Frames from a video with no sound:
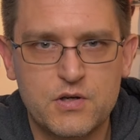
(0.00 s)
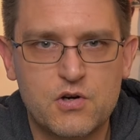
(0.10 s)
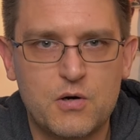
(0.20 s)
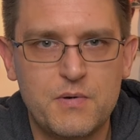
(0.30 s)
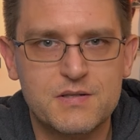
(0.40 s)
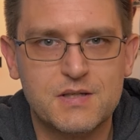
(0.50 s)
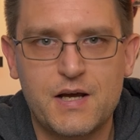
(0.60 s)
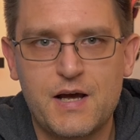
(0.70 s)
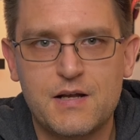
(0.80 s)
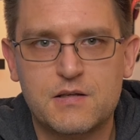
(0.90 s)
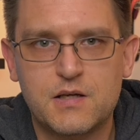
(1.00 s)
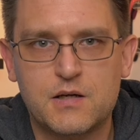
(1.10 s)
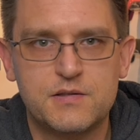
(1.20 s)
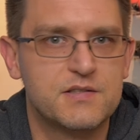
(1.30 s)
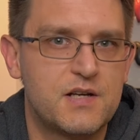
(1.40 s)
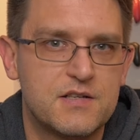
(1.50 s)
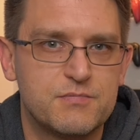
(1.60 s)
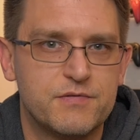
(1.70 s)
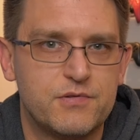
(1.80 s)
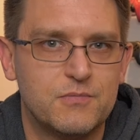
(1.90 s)
your comments and yeah, discuss
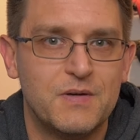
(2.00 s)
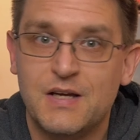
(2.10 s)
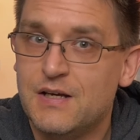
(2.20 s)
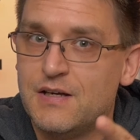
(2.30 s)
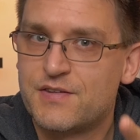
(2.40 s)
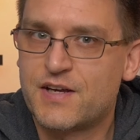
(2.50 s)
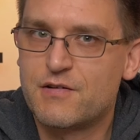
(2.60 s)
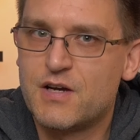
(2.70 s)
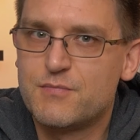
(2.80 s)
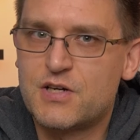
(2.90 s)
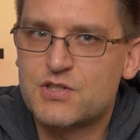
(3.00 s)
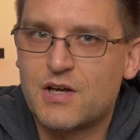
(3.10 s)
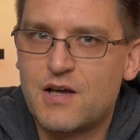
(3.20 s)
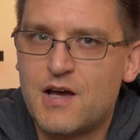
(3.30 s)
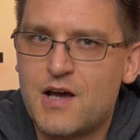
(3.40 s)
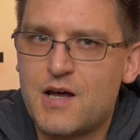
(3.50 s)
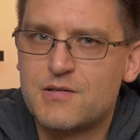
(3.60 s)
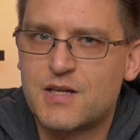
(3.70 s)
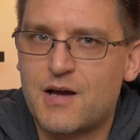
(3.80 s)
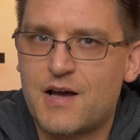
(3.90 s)
with you. Thank you very much,
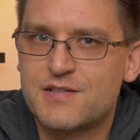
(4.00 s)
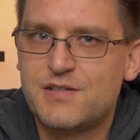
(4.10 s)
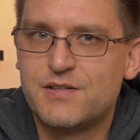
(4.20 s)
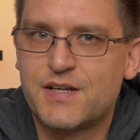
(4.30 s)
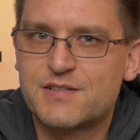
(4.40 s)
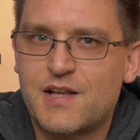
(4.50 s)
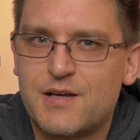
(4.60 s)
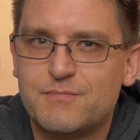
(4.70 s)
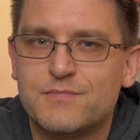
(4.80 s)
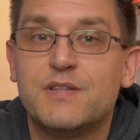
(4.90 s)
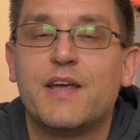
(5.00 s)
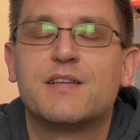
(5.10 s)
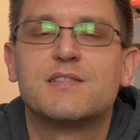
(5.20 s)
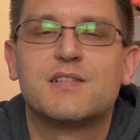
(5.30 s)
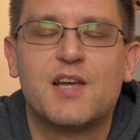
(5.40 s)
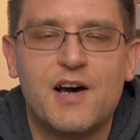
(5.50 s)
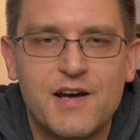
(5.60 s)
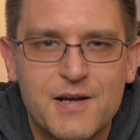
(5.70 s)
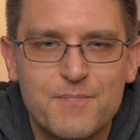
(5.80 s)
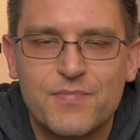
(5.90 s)
and yeah, I see you next
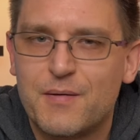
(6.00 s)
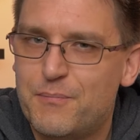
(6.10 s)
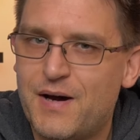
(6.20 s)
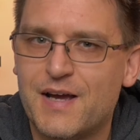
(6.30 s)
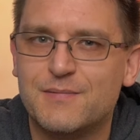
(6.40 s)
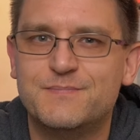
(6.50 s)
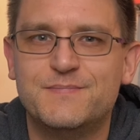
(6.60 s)
time. Bye.